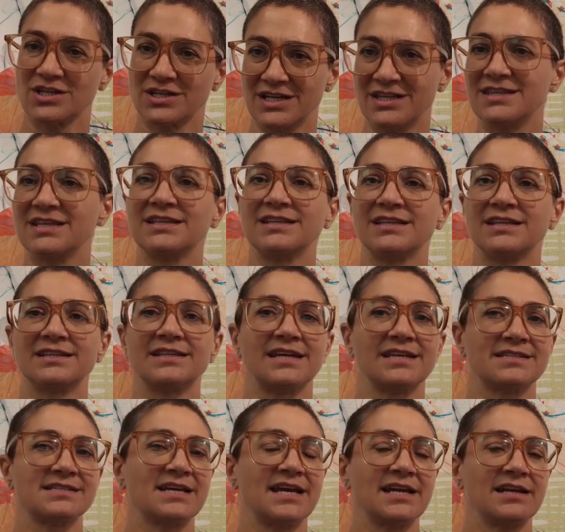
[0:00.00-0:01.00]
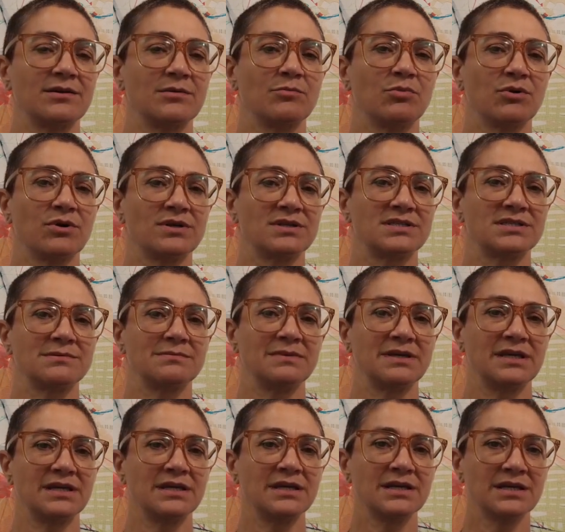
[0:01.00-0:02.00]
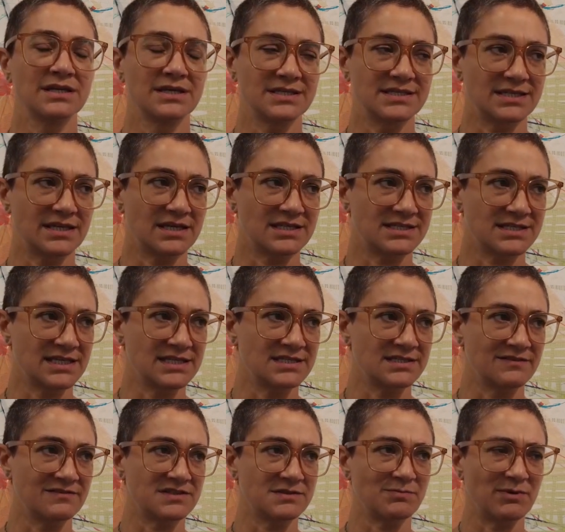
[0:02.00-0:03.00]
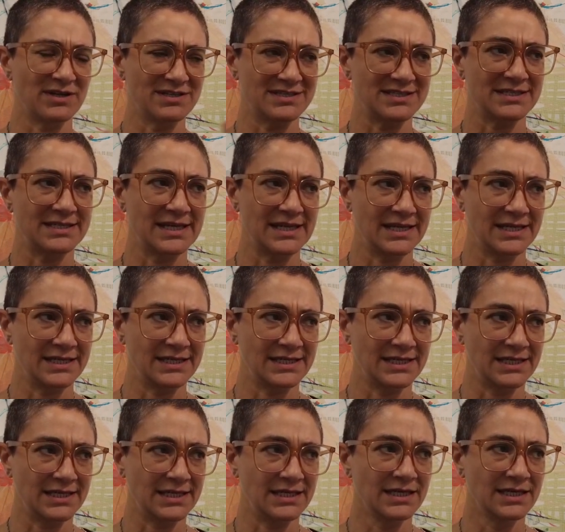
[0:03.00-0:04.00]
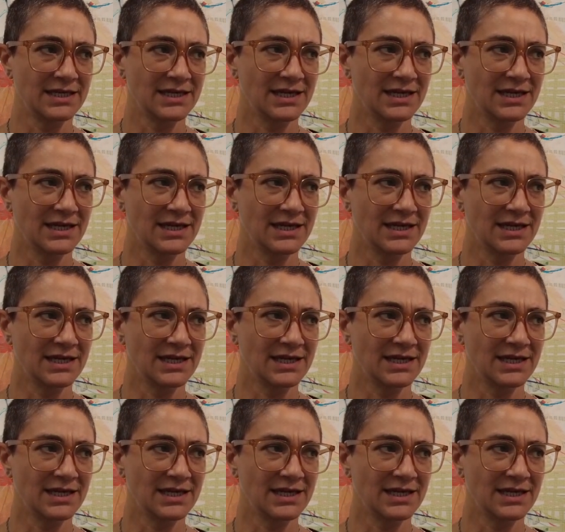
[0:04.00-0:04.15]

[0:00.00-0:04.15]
And I think that that's kind of important to me, is a sense of spontaneity.